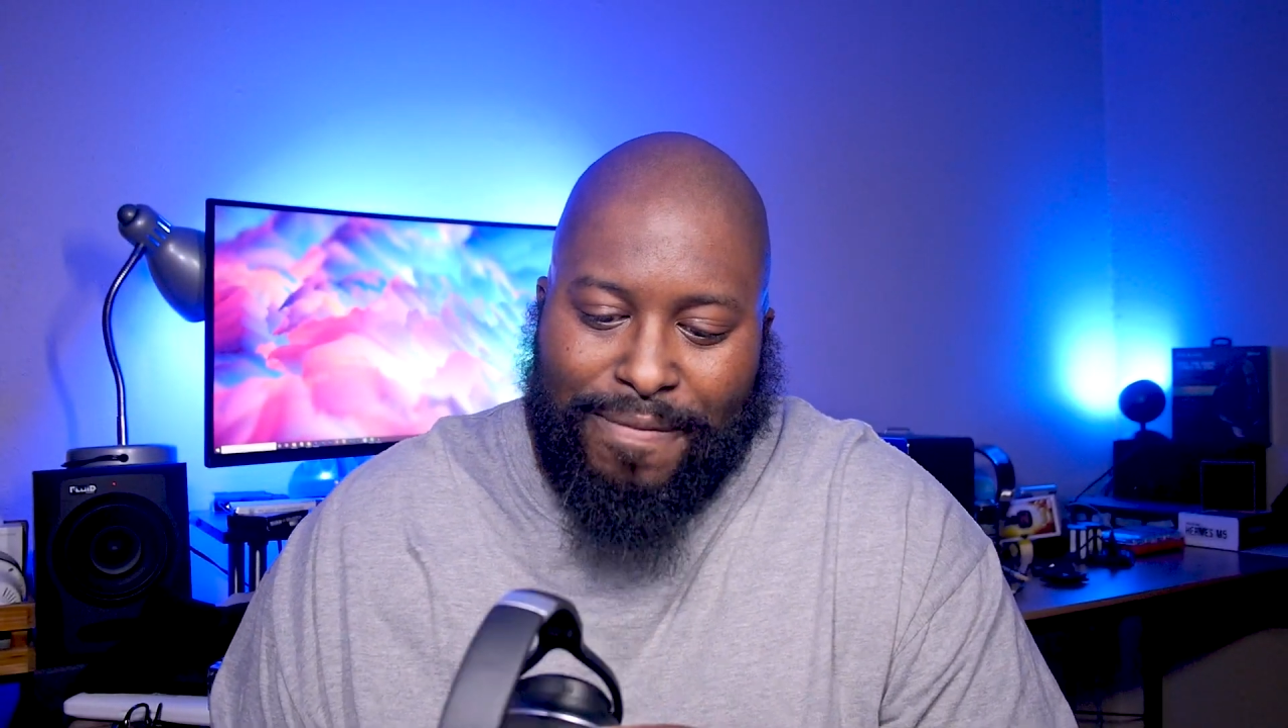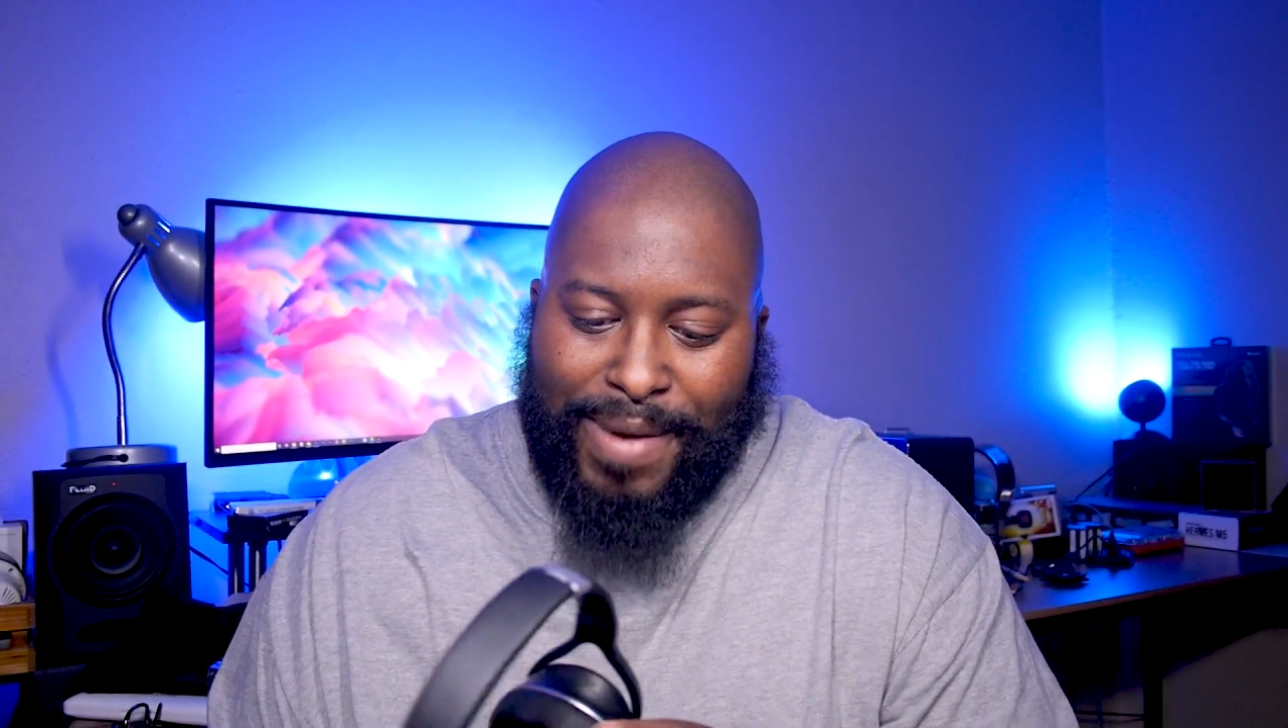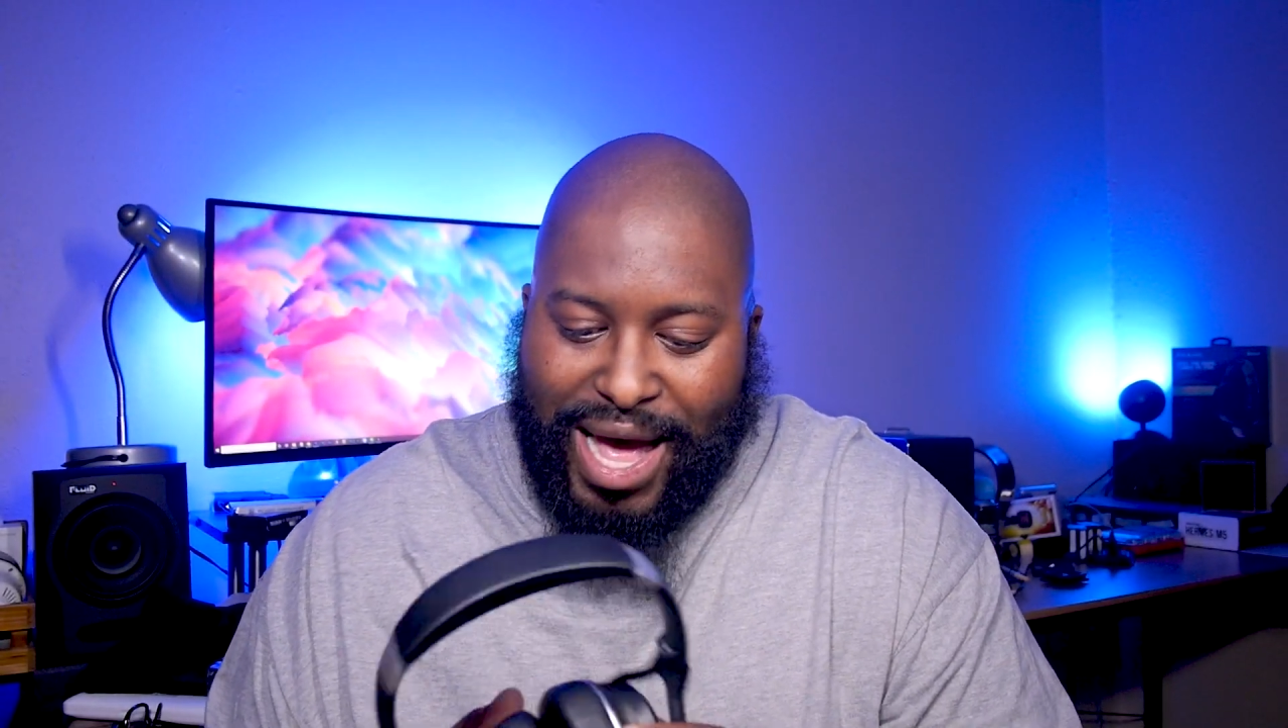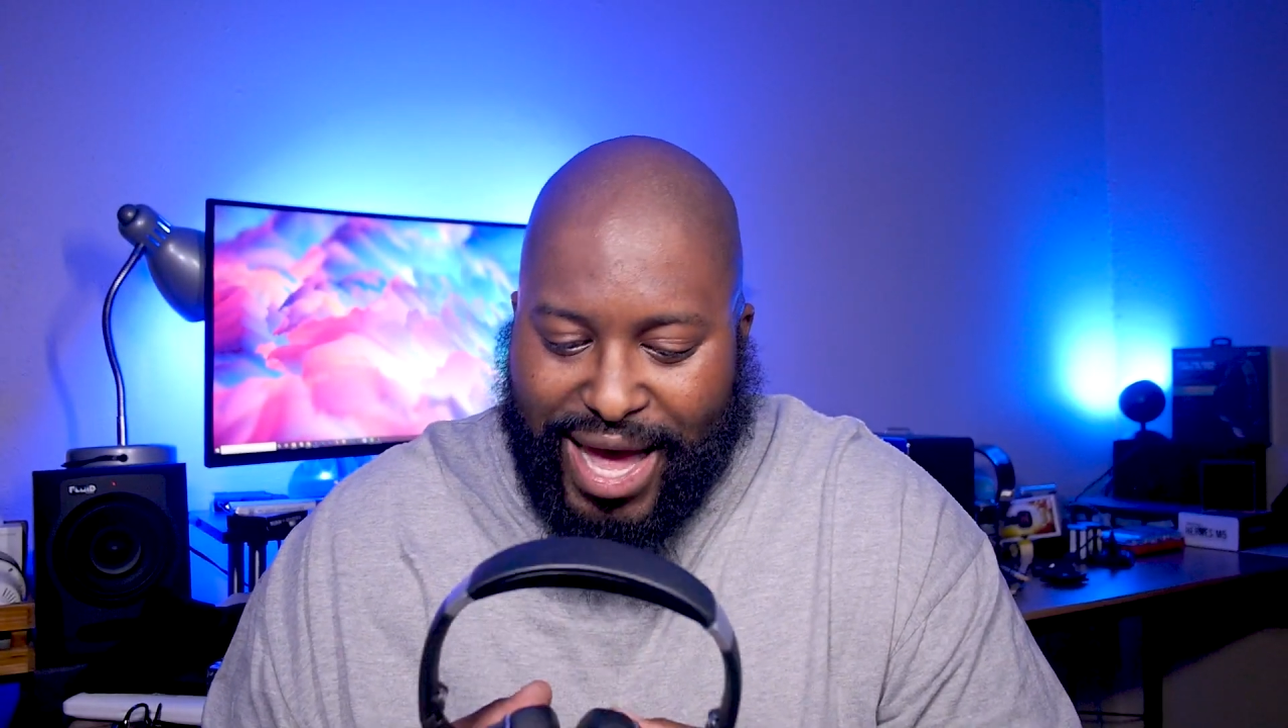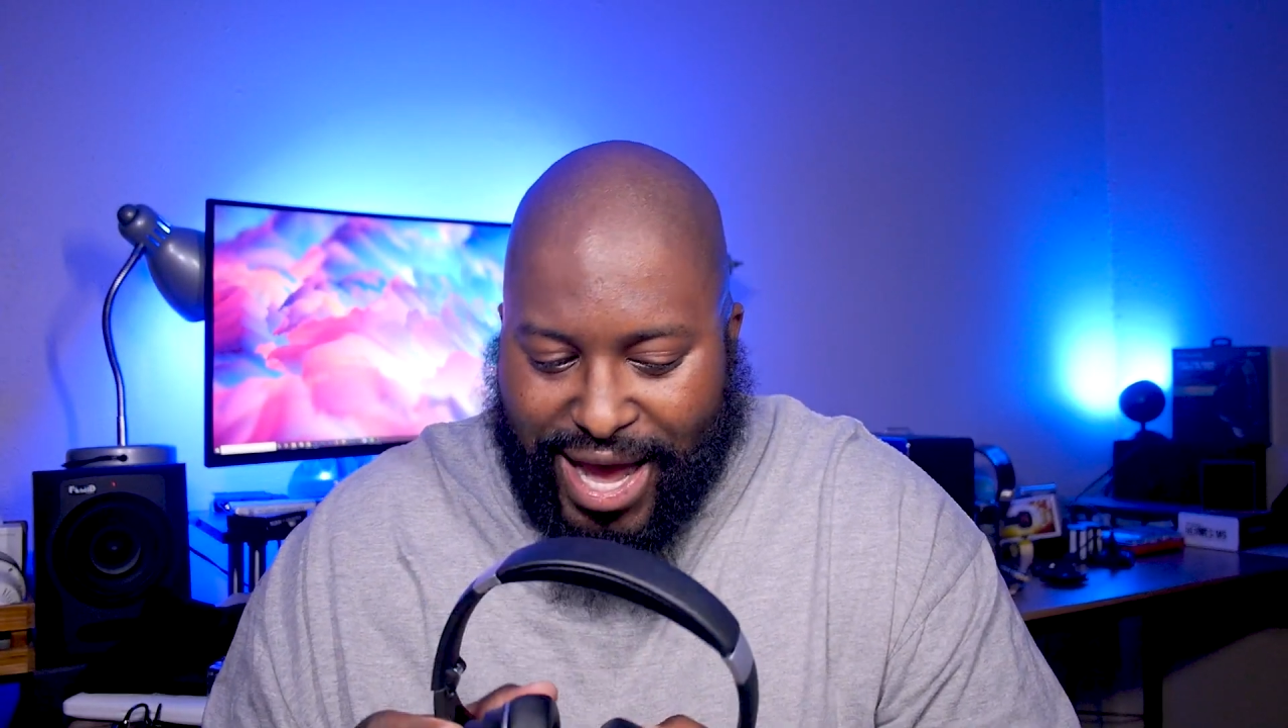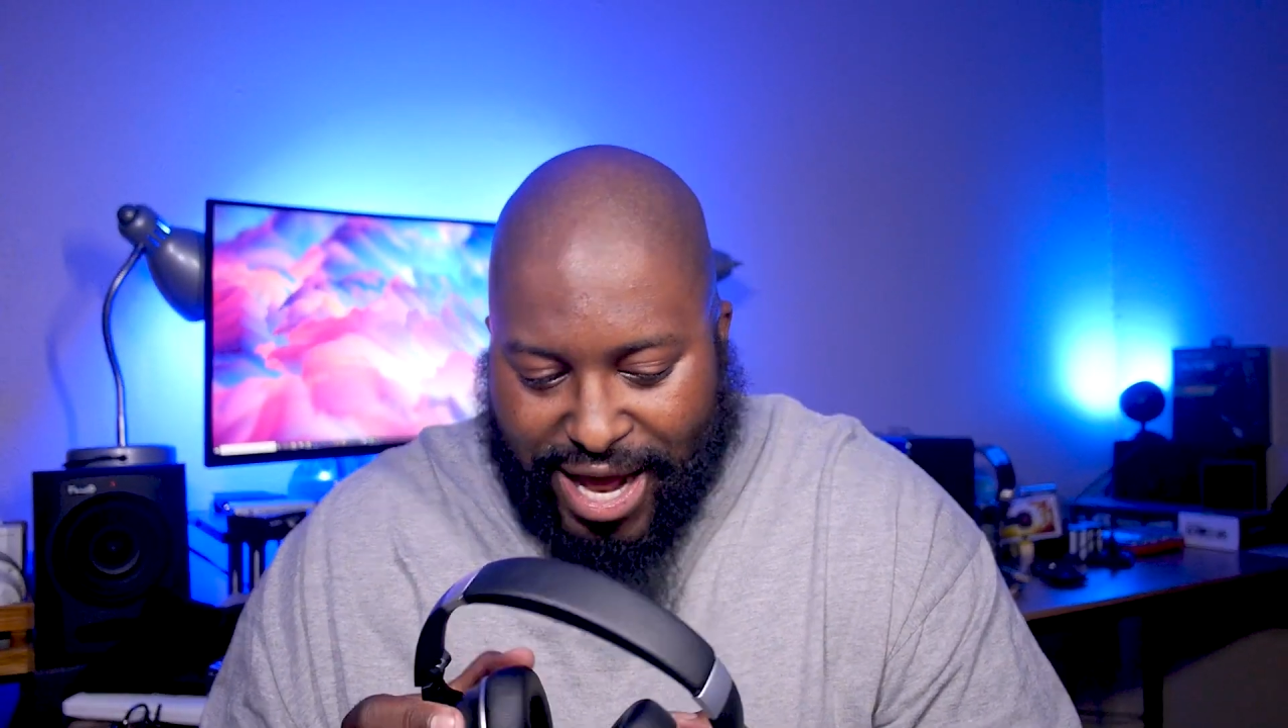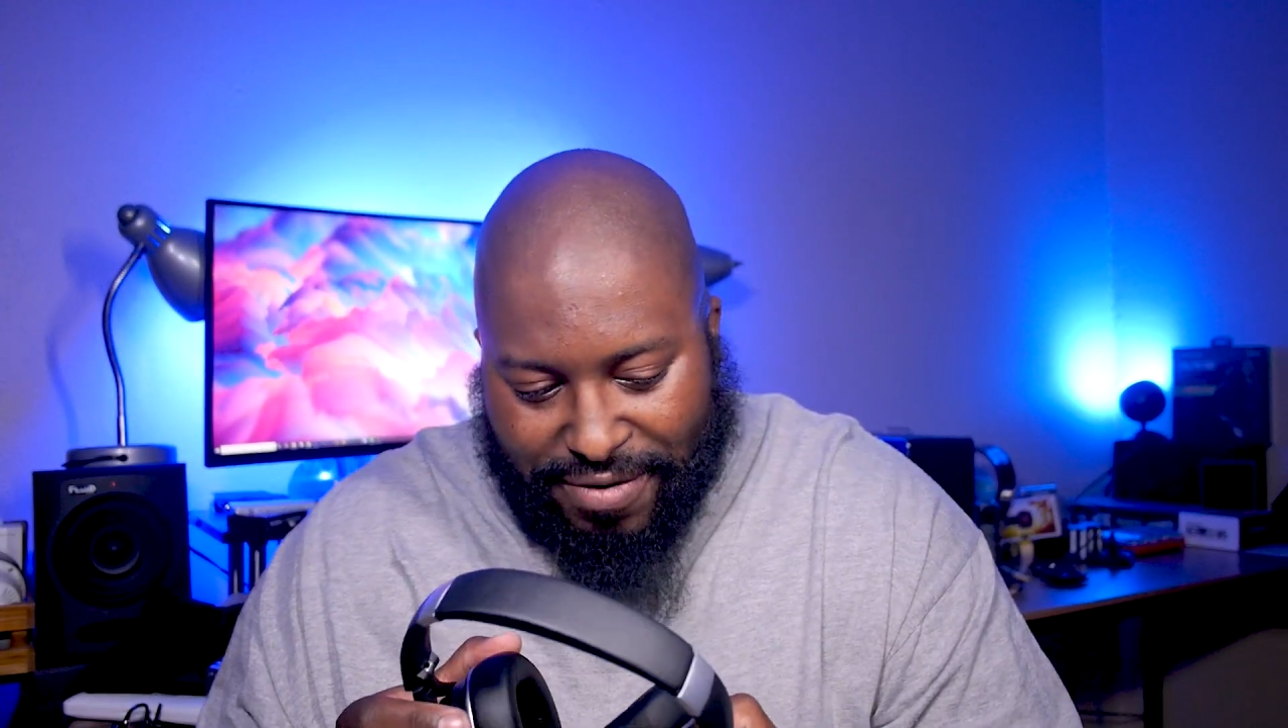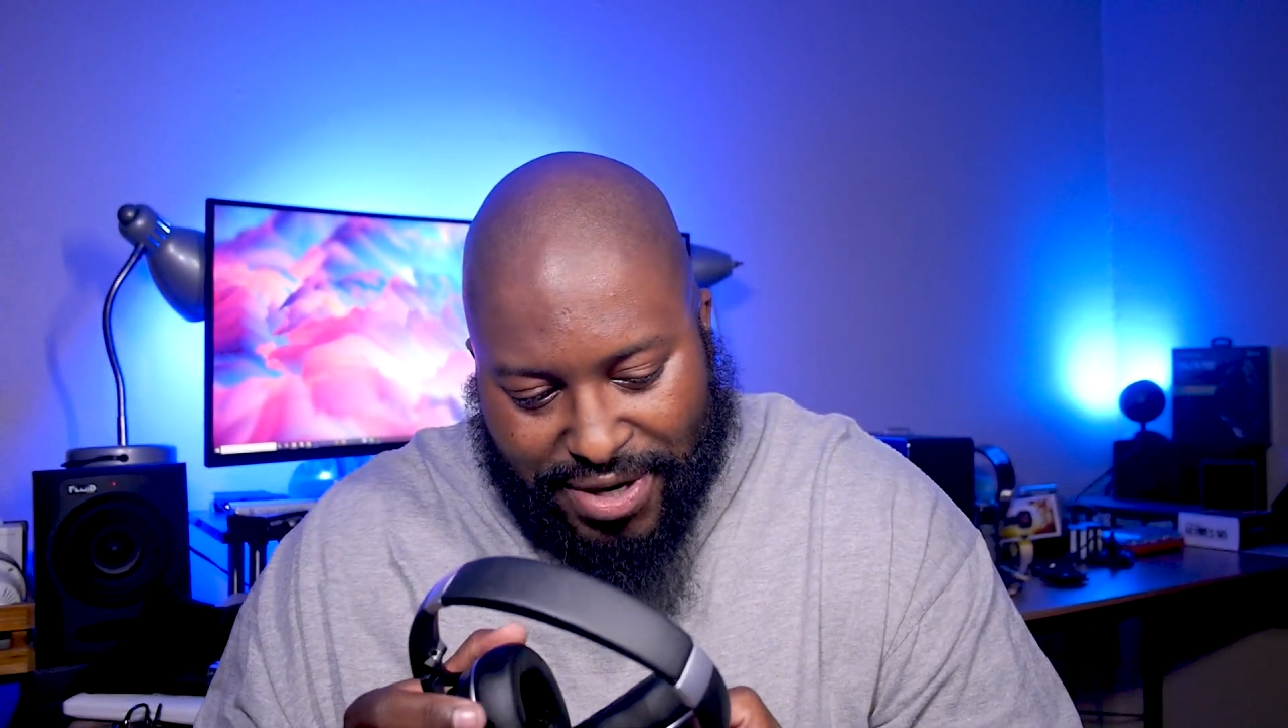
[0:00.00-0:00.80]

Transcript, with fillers: my head.